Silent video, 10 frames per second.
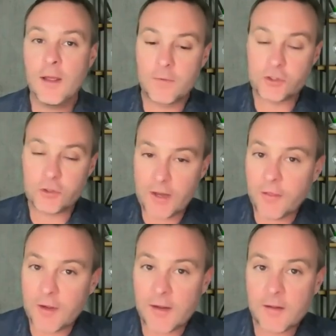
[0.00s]

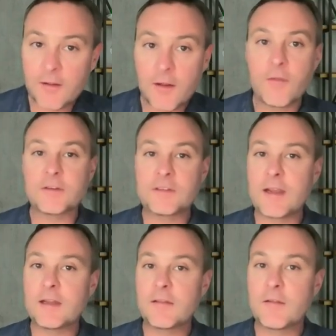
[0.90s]
strengthening the
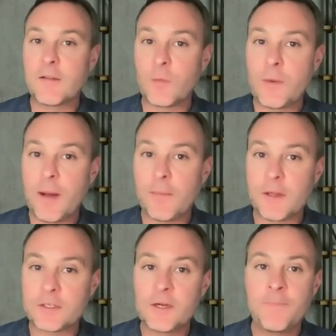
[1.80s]
science that we
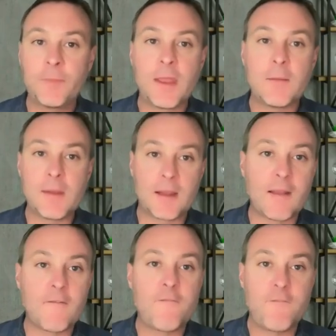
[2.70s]
publish and
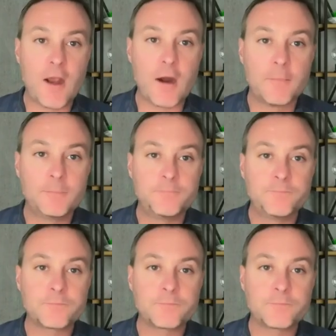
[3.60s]
making it fair.